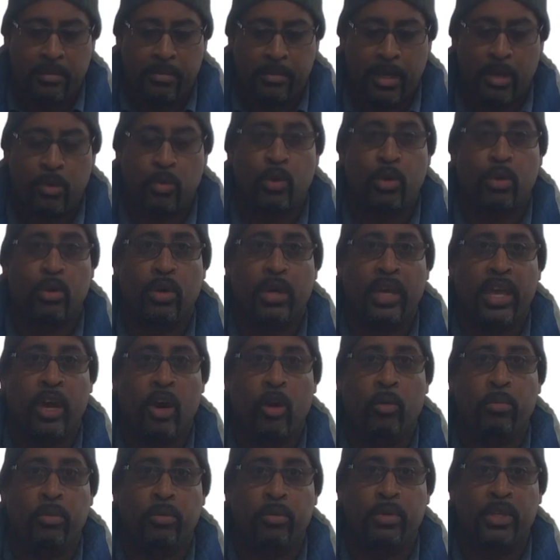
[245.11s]
It will
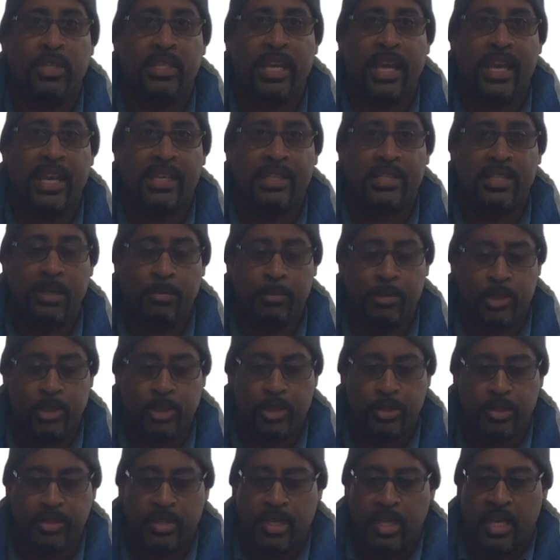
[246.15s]
help retain
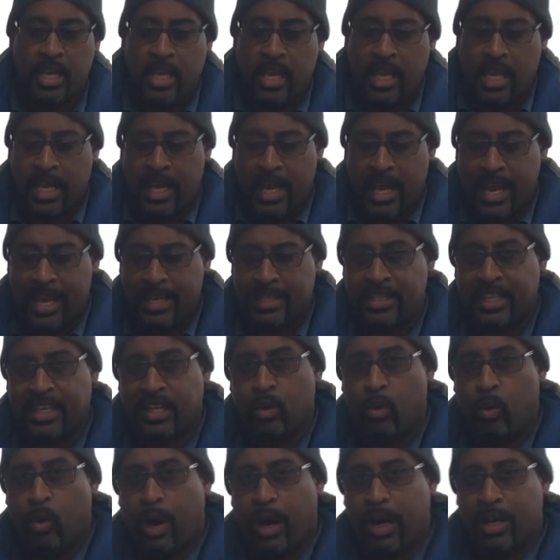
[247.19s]
temperatures. It has a
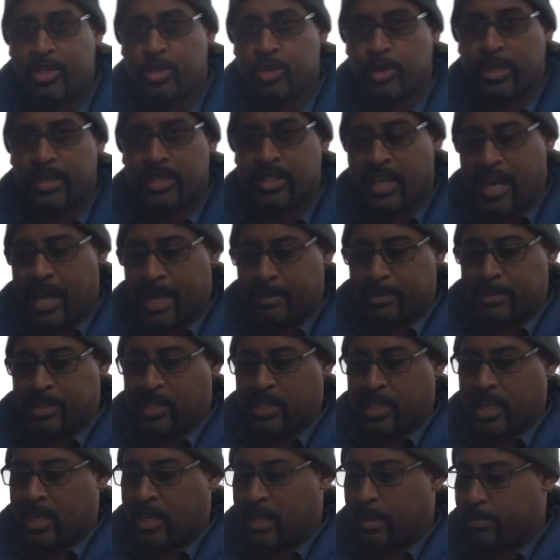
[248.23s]
quadrant type
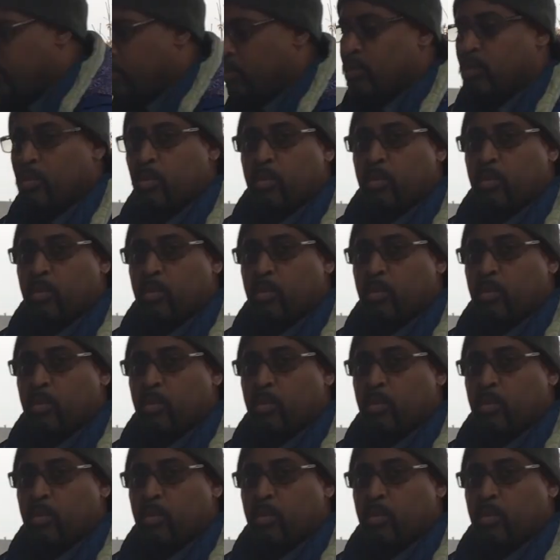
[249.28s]
setup.